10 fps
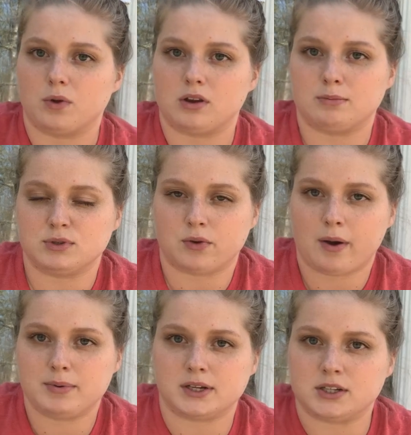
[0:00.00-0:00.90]

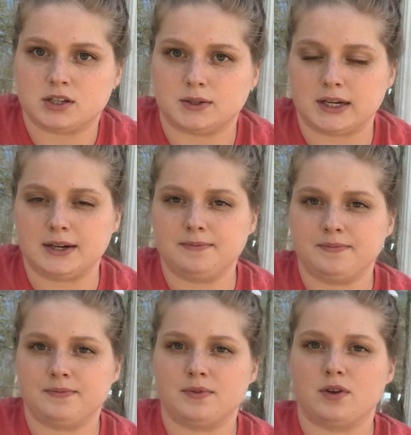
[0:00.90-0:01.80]
absorbed and soak in,
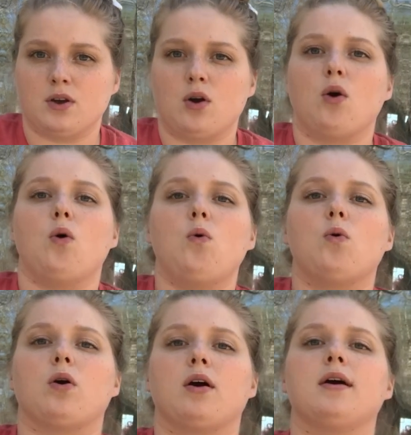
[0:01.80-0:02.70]

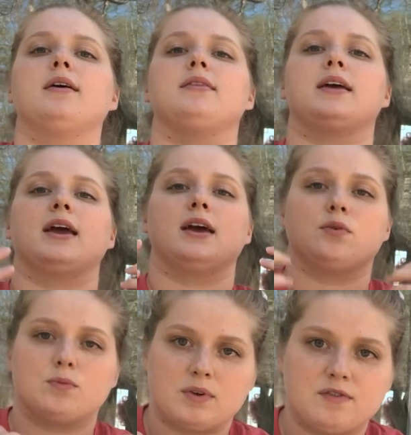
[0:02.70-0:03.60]
or they can
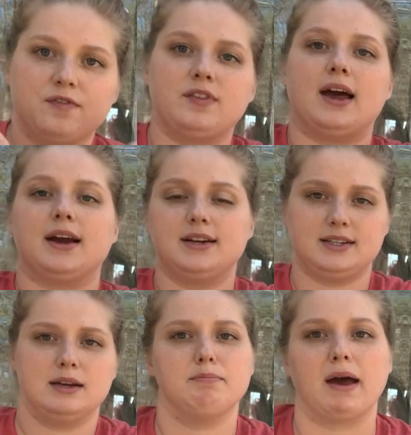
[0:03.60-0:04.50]
reflect
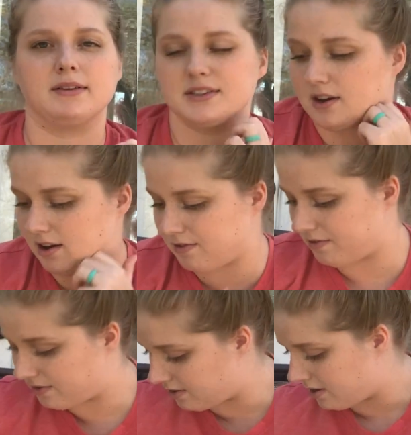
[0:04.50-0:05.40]
and bounce
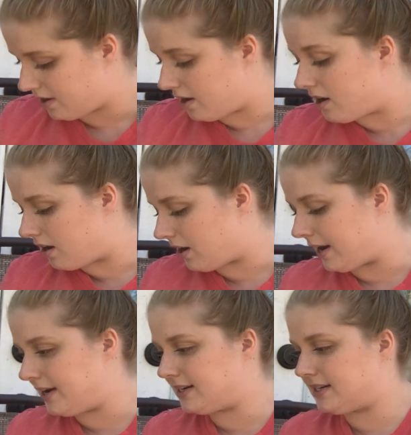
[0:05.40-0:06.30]
off. All
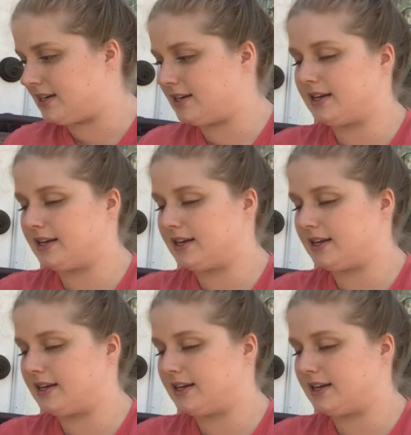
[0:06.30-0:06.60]
right.